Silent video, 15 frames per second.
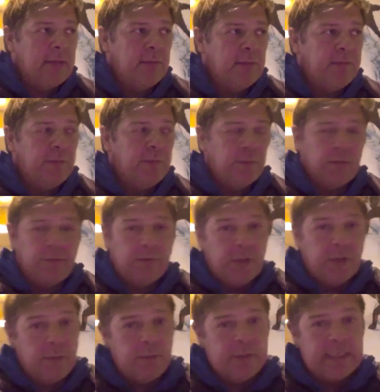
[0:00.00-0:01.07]
Before the
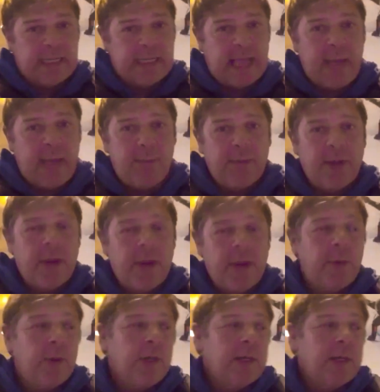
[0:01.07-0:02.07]
Flood with DiCaprio